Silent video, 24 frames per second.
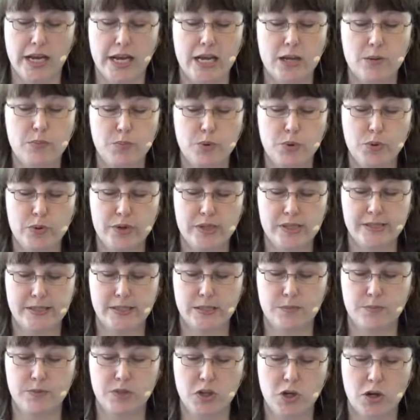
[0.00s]
In
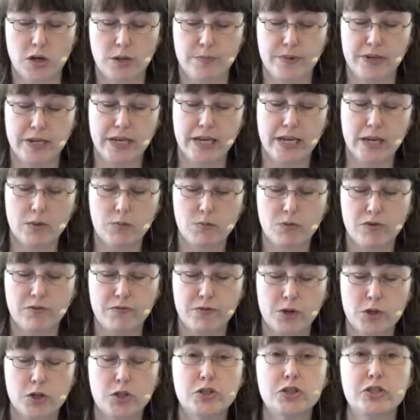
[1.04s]
Buddhism, Dharma can
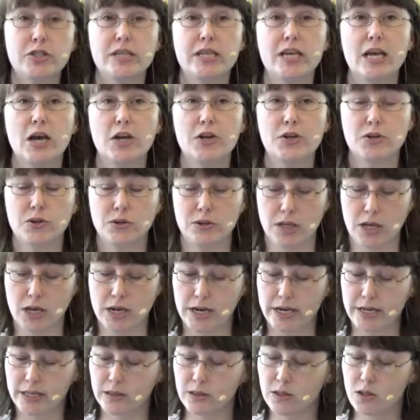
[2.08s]
refer to the
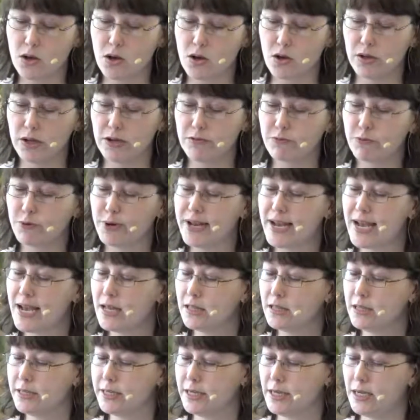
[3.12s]
underlying law of
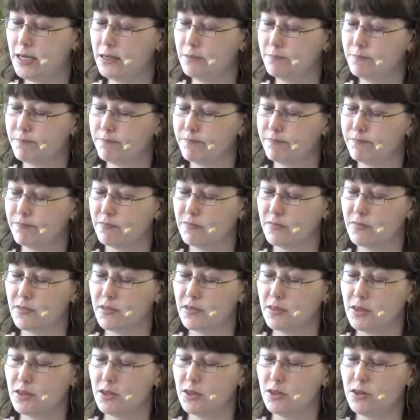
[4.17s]
reality,
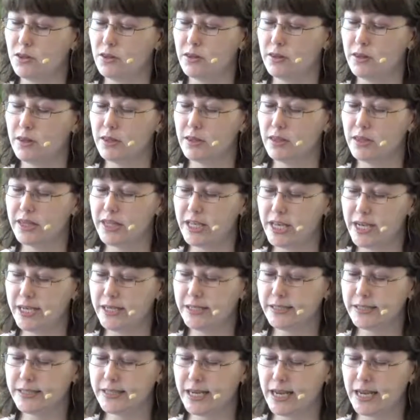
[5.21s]

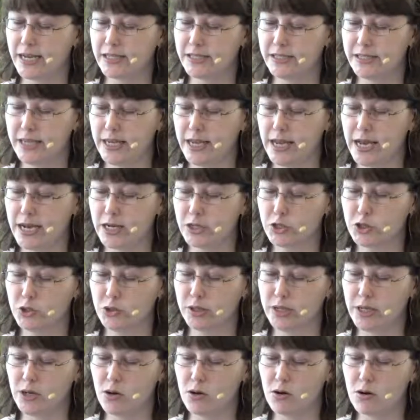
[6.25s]
things as they
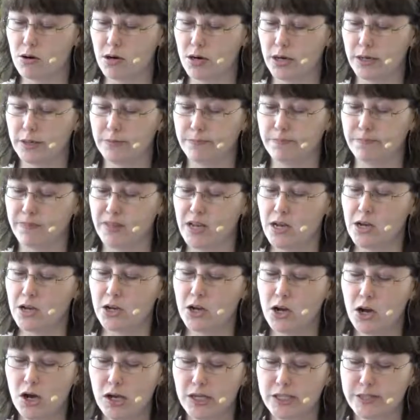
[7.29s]
actually are,
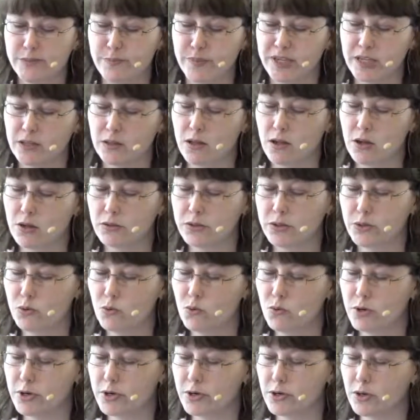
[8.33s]
cosmic law and
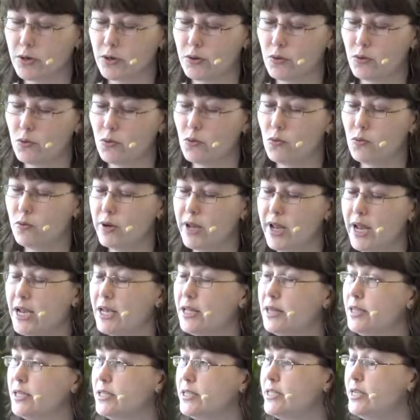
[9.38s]
order,
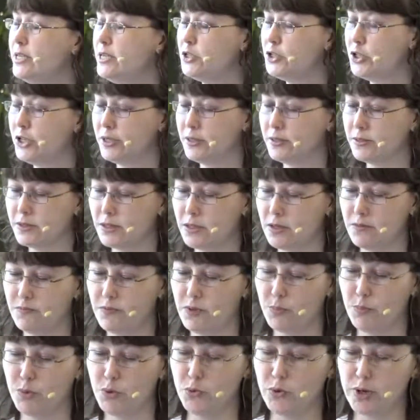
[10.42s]
and the teachings of
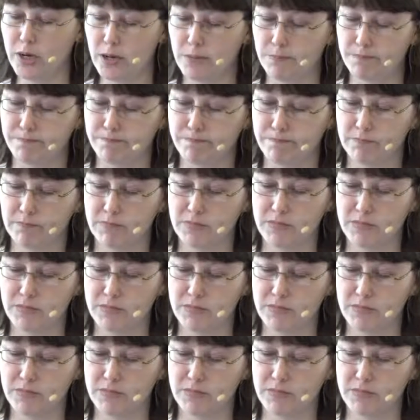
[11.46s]
the Buddha.